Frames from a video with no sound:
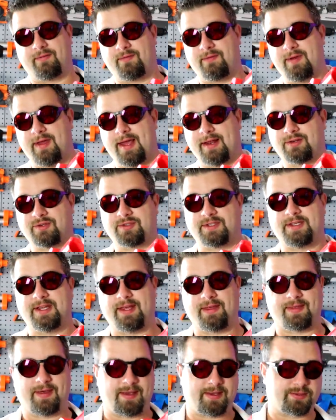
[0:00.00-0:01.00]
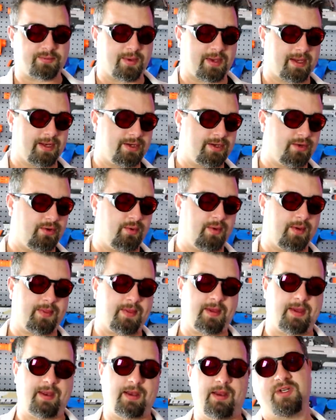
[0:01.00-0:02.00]
of interesting things we can do
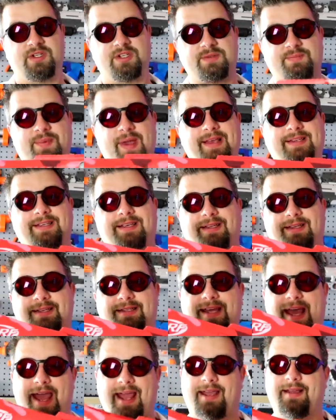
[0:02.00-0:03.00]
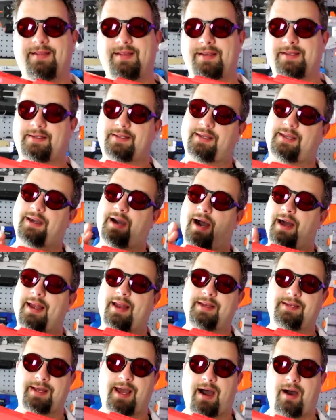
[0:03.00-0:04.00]
with it. Just basically taking this and cutting
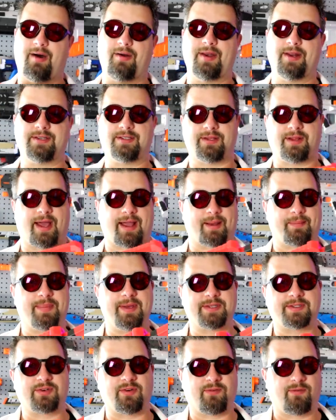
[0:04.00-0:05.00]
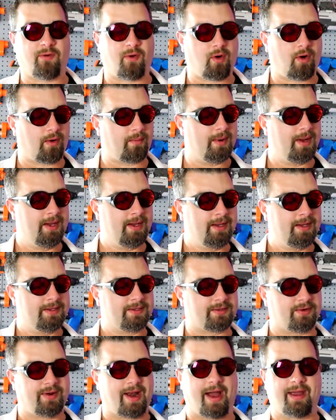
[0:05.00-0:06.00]
it down into like a pistol form.
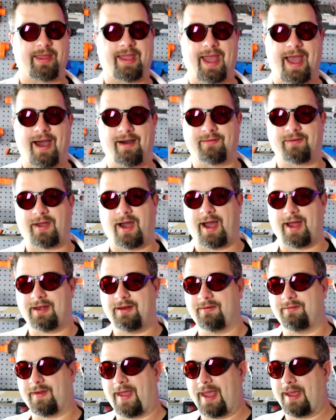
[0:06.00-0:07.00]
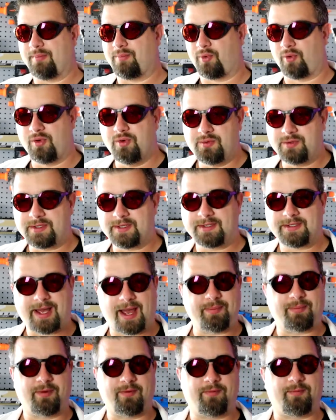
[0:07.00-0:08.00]
So now you have kind of a brute
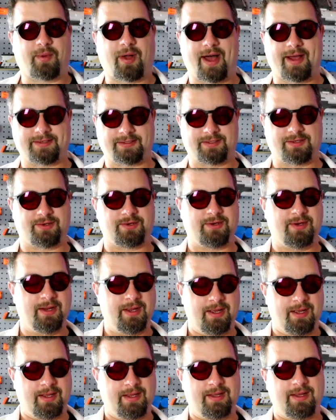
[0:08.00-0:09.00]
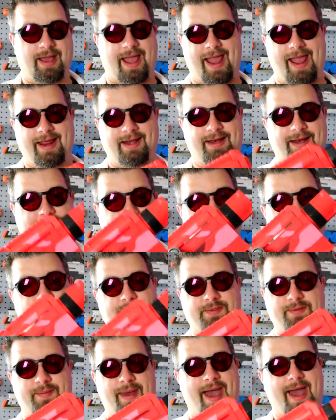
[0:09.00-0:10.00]
type of blaster, and it
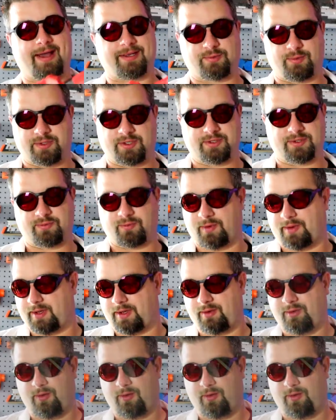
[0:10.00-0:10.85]
accepts mags, which is really